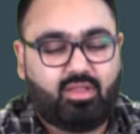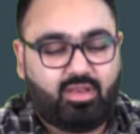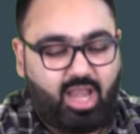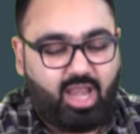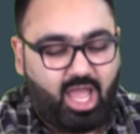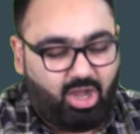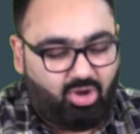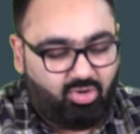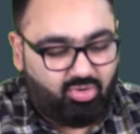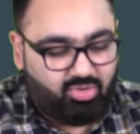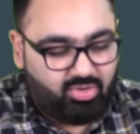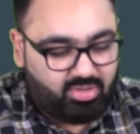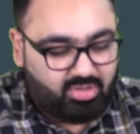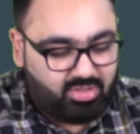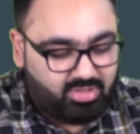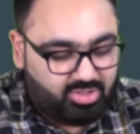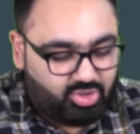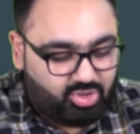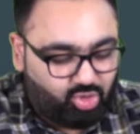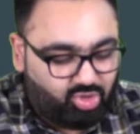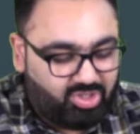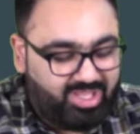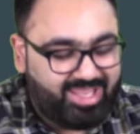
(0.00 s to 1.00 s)
Now,
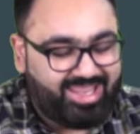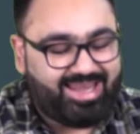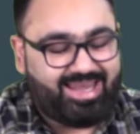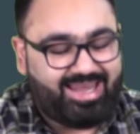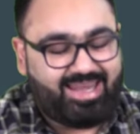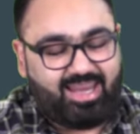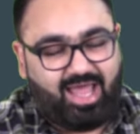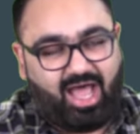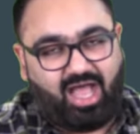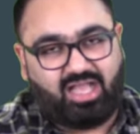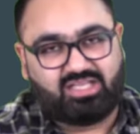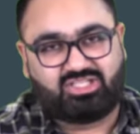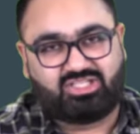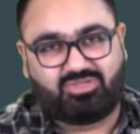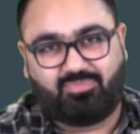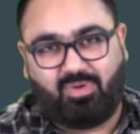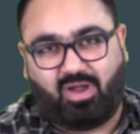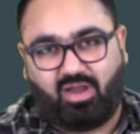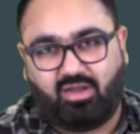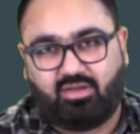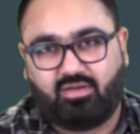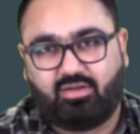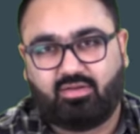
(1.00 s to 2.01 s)
to the last
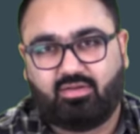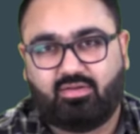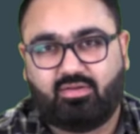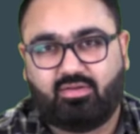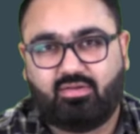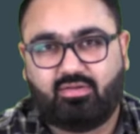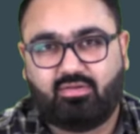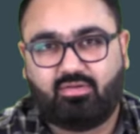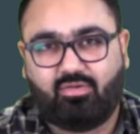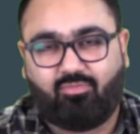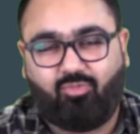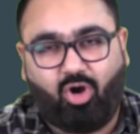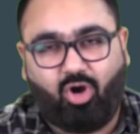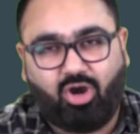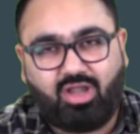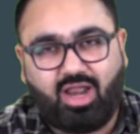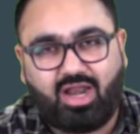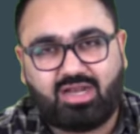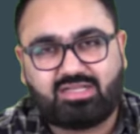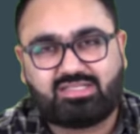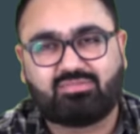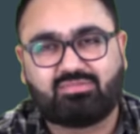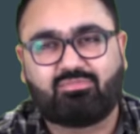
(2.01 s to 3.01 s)
part, what
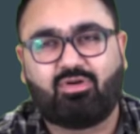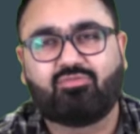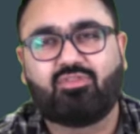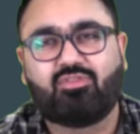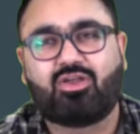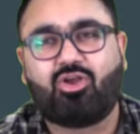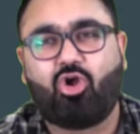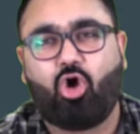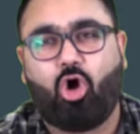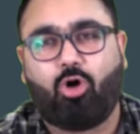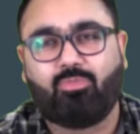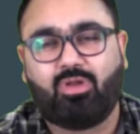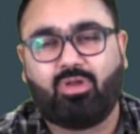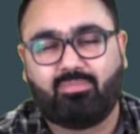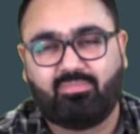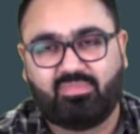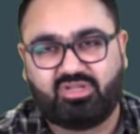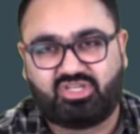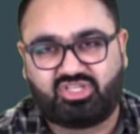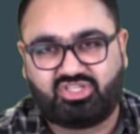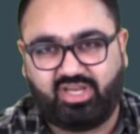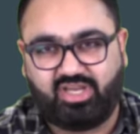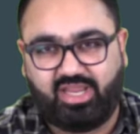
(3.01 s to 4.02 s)
are some of the common
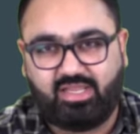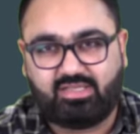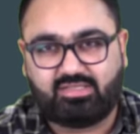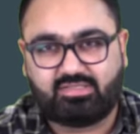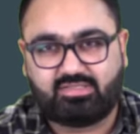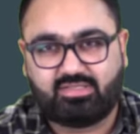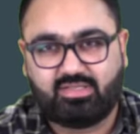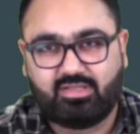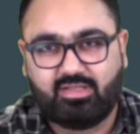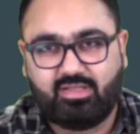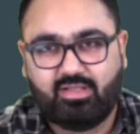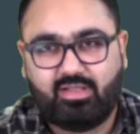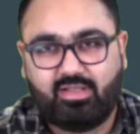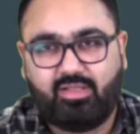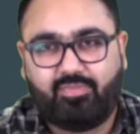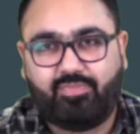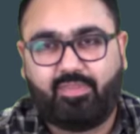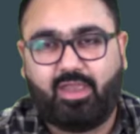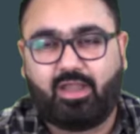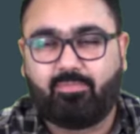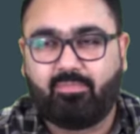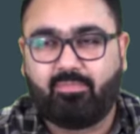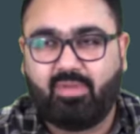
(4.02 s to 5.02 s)
mistakes
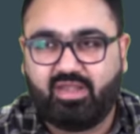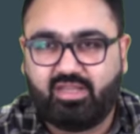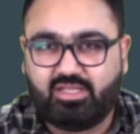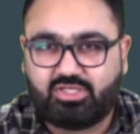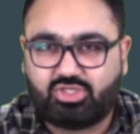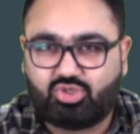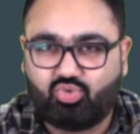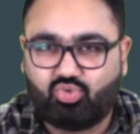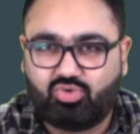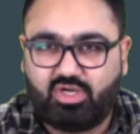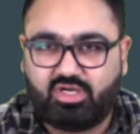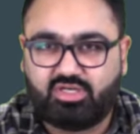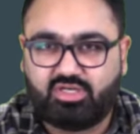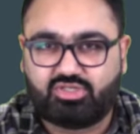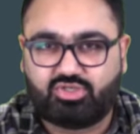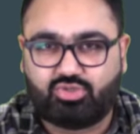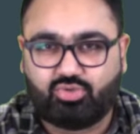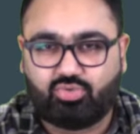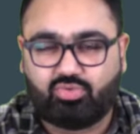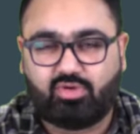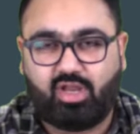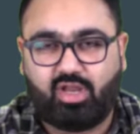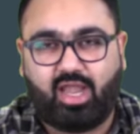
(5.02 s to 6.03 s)
that many students
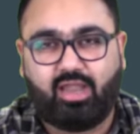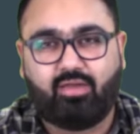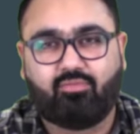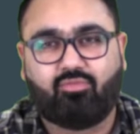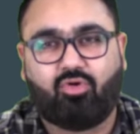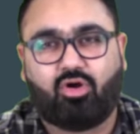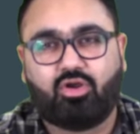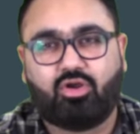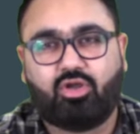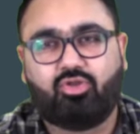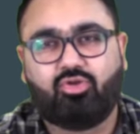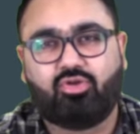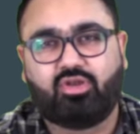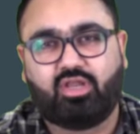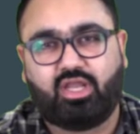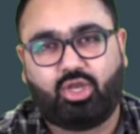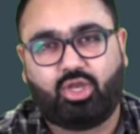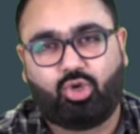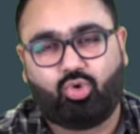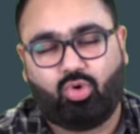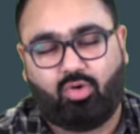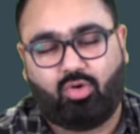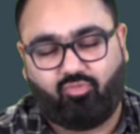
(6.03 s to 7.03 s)
do and what do you
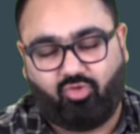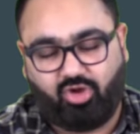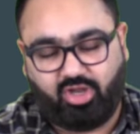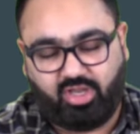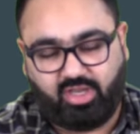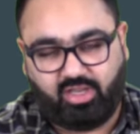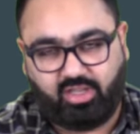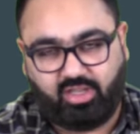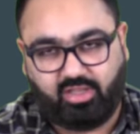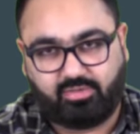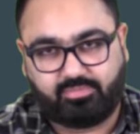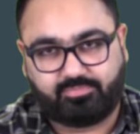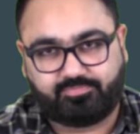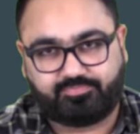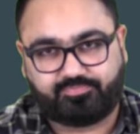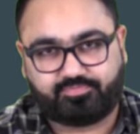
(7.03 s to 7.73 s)
need to avoid here?